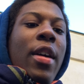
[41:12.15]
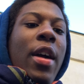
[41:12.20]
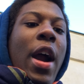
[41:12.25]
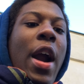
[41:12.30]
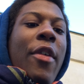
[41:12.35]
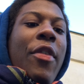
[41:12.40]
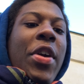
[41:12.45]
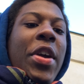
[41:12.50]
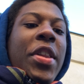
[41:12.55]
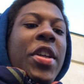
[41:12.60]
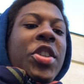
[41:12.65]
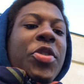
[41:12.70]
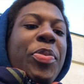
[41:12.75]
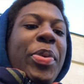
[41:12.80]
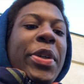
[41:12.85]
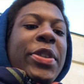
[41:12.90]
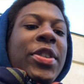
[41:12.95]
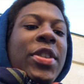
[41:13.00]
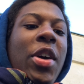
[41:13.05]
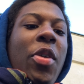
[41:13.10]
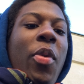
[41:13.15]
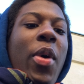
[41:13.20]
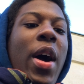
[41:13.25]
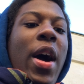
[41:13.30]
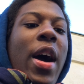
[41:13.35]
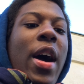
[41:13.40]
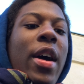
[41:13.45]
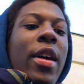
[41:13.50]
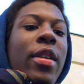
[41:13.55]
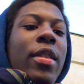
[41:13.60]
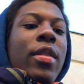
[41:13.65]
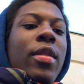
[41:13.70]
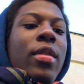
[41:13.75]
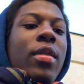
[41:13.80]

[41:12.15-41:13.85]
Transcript: I read this precept why